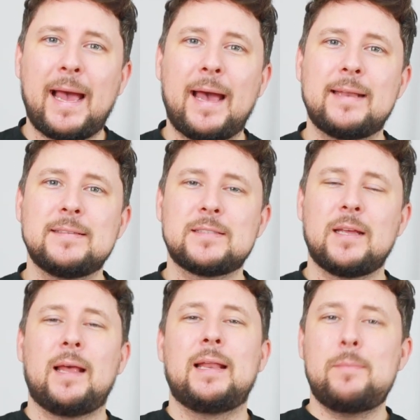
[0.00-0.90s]
And
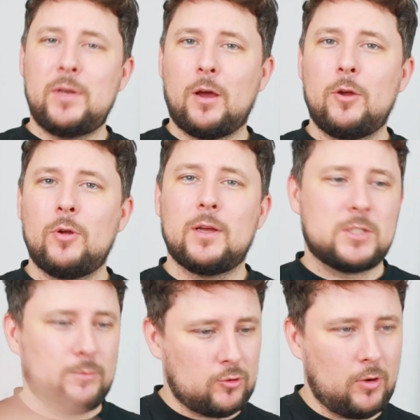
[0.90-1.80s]
let me know,
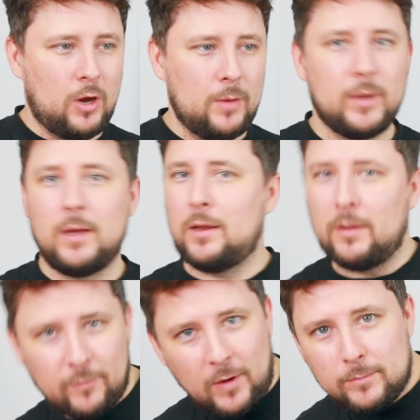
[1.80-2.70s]
subscribe,
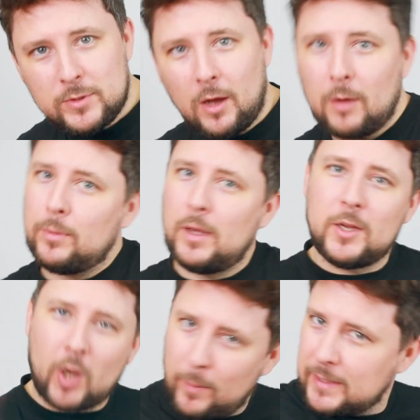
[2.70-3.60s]
thumbs up,
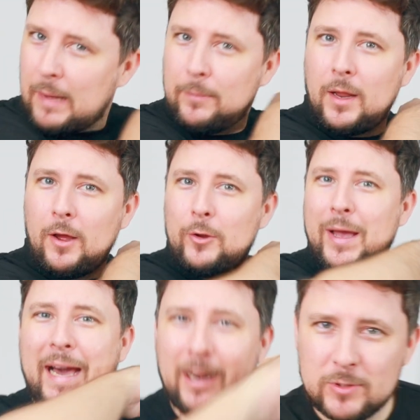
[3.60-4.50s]
comment down below,
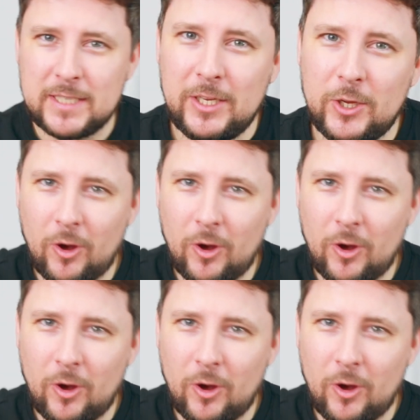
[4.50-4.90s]
and I'll see